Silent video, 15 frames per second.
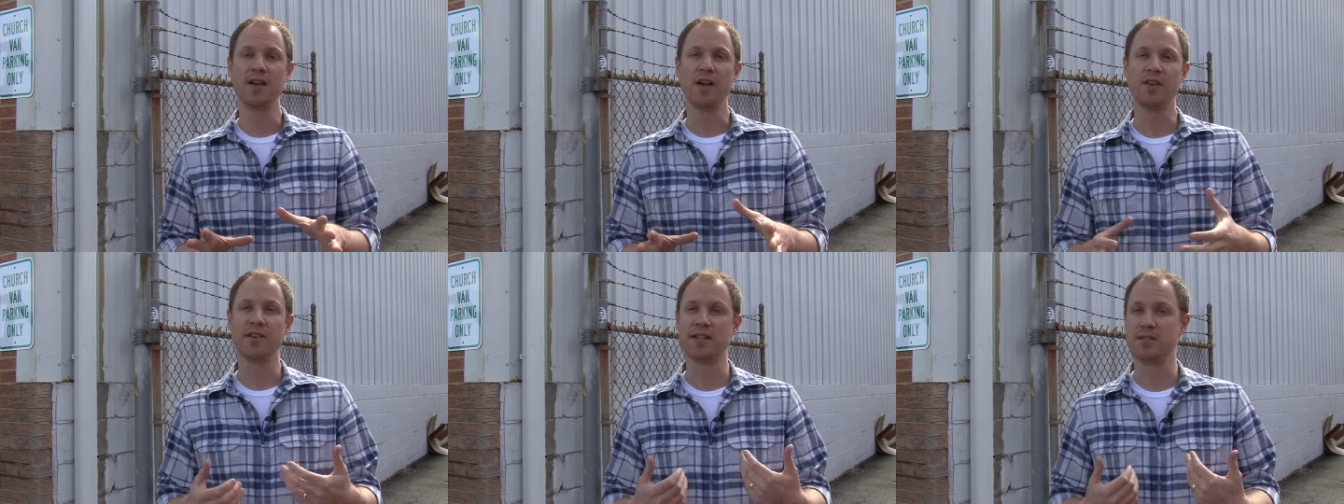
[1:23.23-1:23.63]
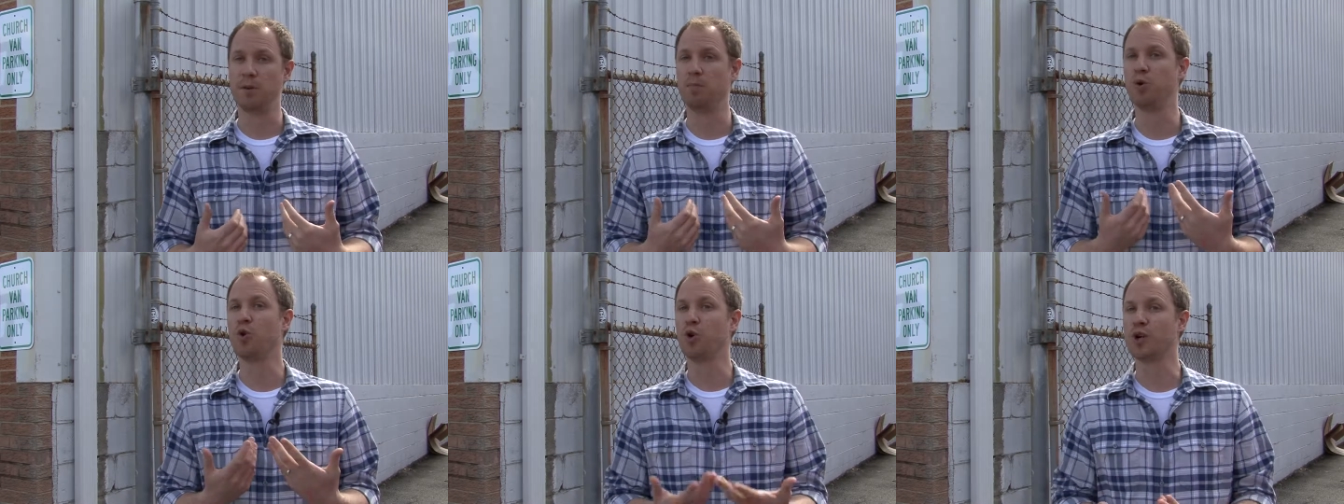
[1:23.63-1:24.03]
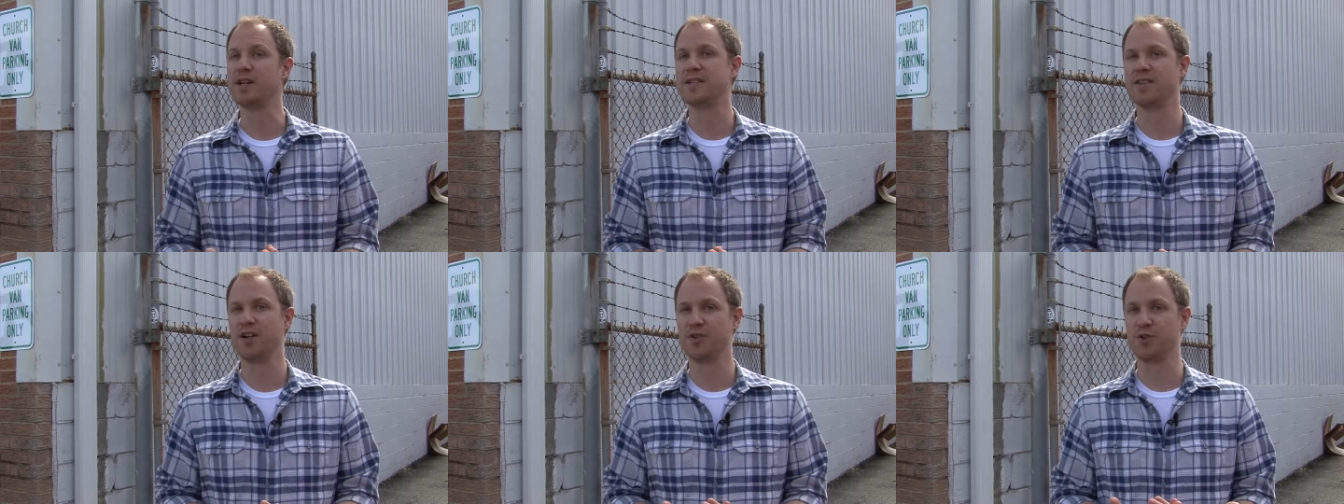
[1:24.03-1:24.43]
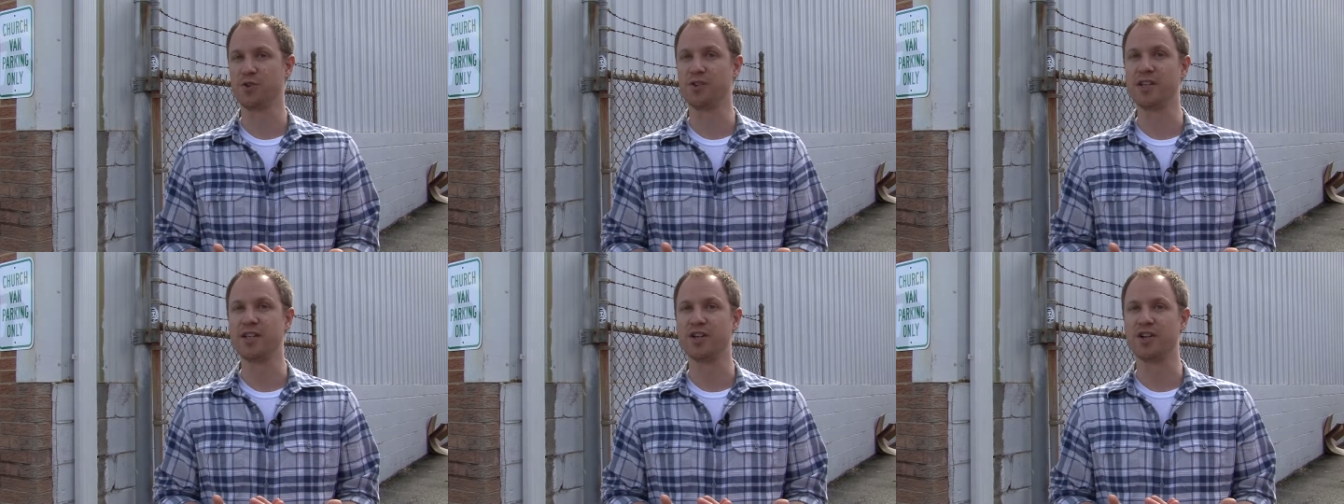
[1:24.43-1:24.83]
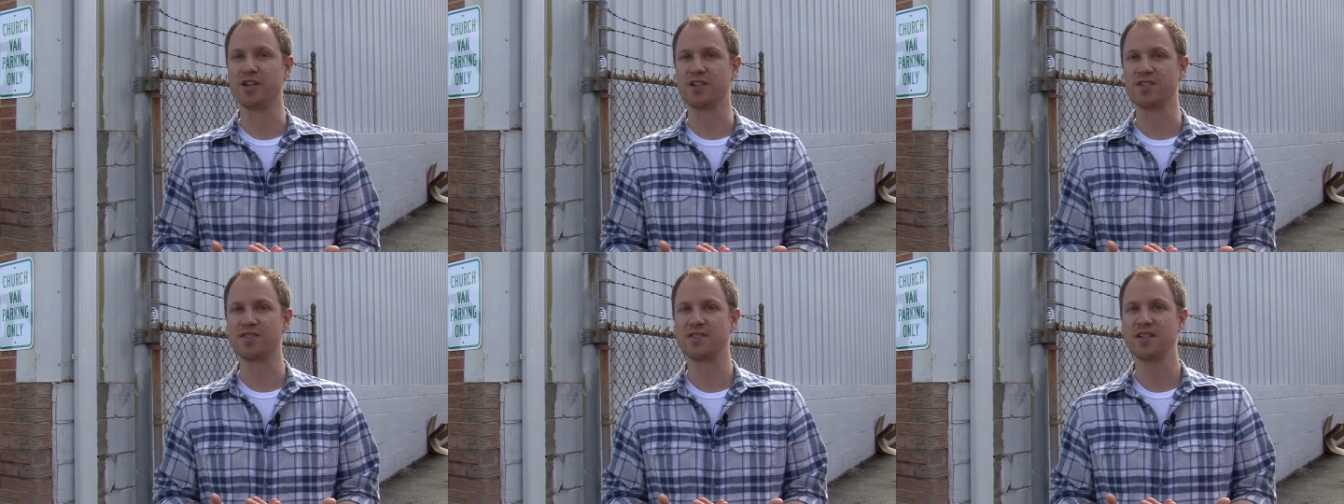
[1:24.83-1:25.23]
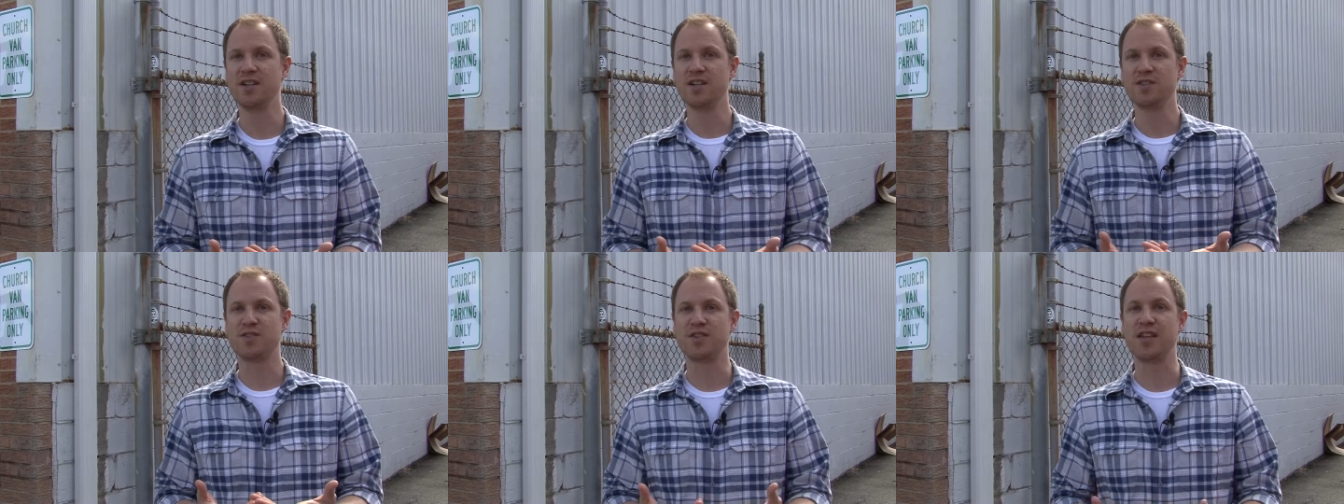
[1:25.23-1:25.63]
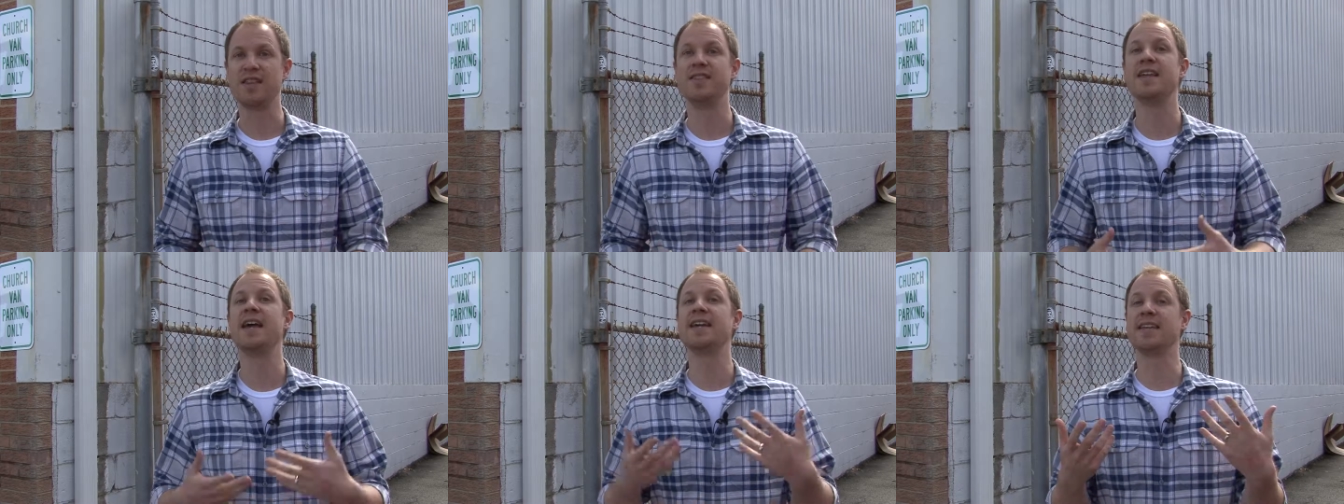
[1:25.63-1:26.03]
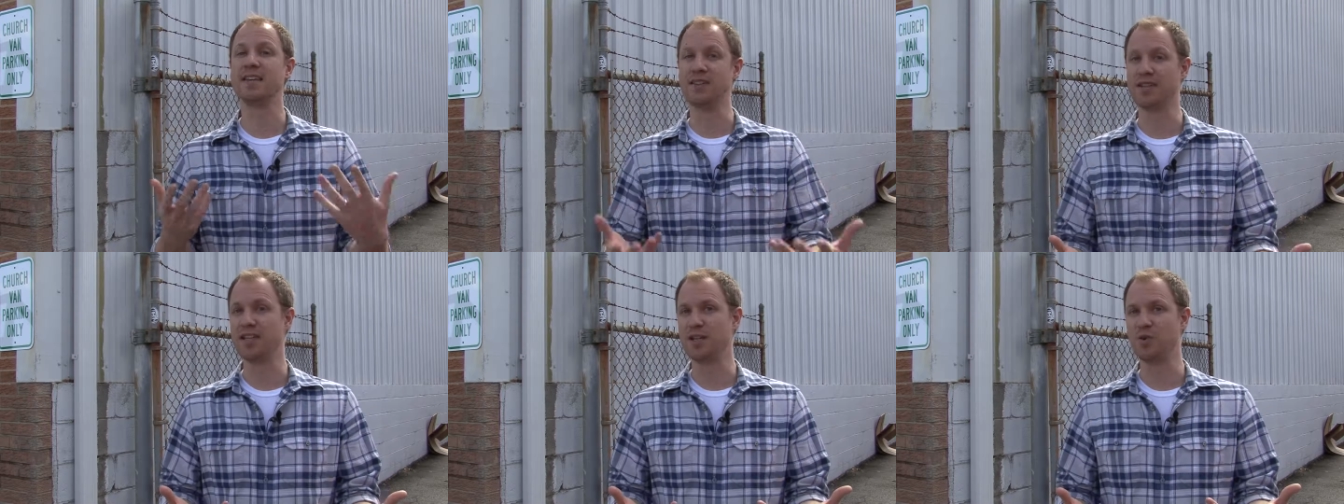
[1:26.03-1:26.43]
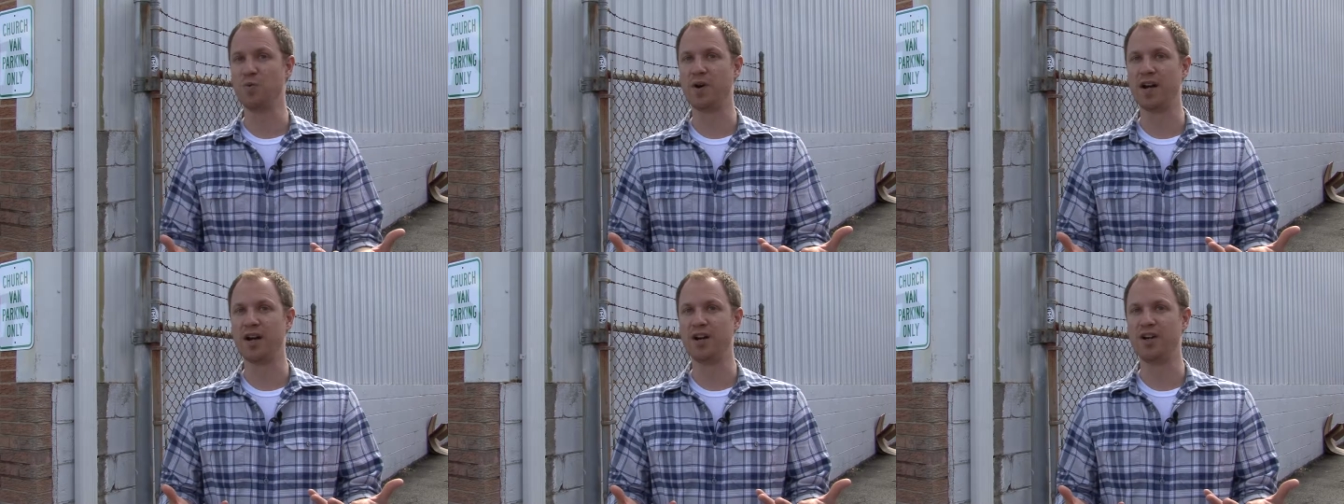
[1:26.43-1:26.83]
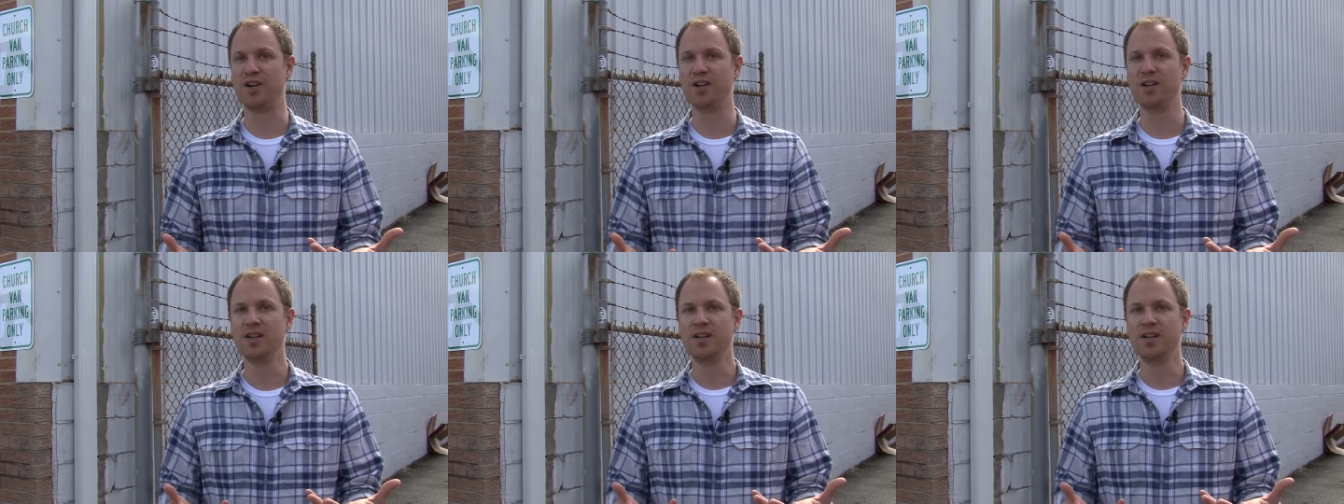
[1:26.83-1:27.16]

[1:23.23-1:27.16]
and then to pour into other leaders so that they can lead well